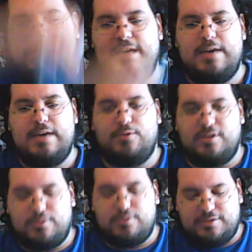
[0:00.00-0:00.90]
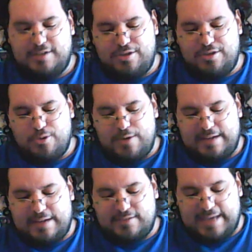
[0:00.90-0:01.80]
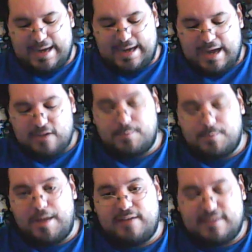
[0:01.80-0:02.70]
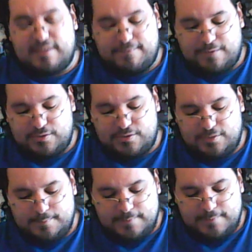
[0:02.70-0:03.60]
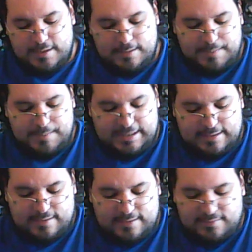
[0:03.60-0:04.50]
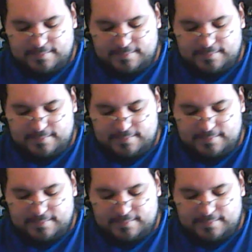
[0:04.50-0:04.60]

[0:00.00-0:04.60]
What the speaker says: it was a little annoying to get it out of the box at first, because